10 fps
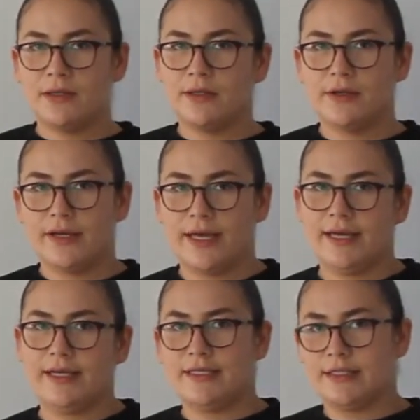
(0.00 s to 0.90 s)
going to look
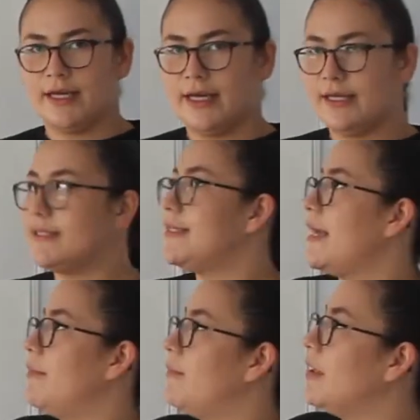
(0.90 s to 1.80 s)
at is the A
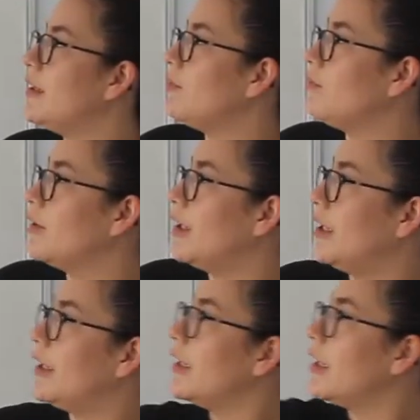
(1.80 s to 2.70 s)
stem
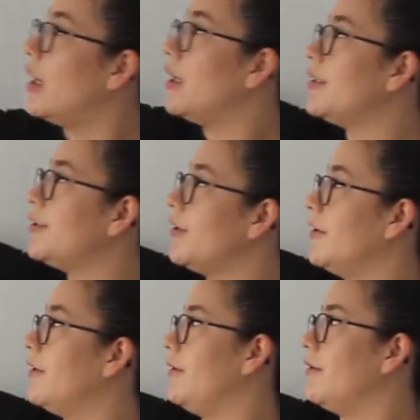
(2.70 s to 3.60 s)
word
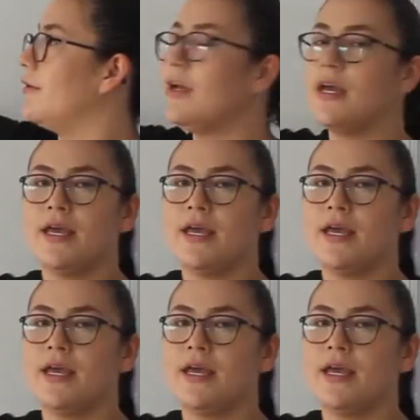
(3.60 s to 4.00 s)
atono,